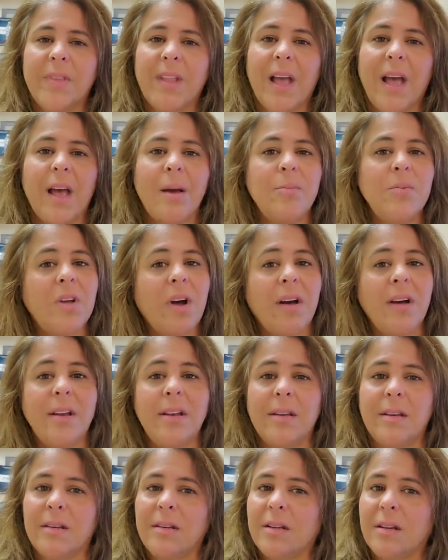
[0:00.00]
I'm
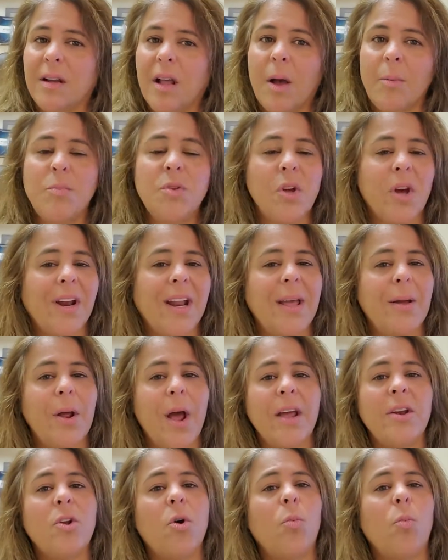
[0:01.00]
done.
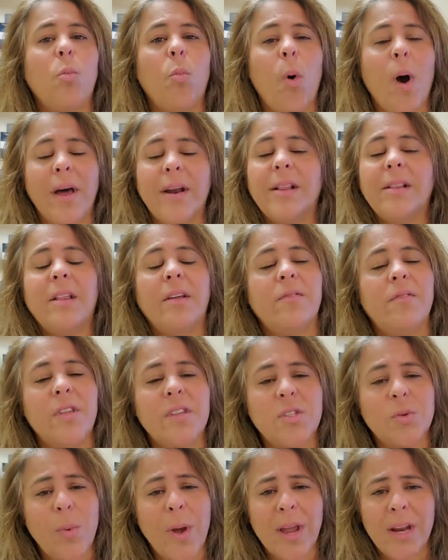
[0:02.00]
I don't want to live
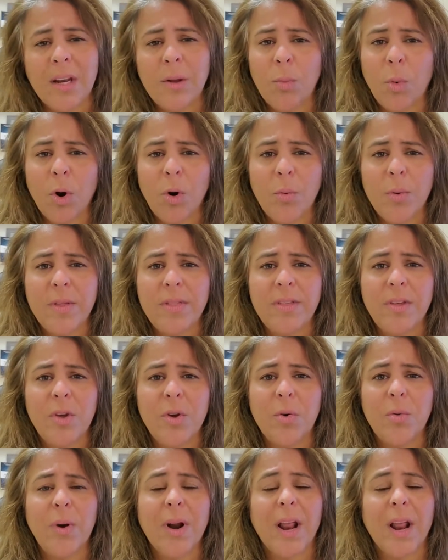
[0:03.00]
this way anymore with you.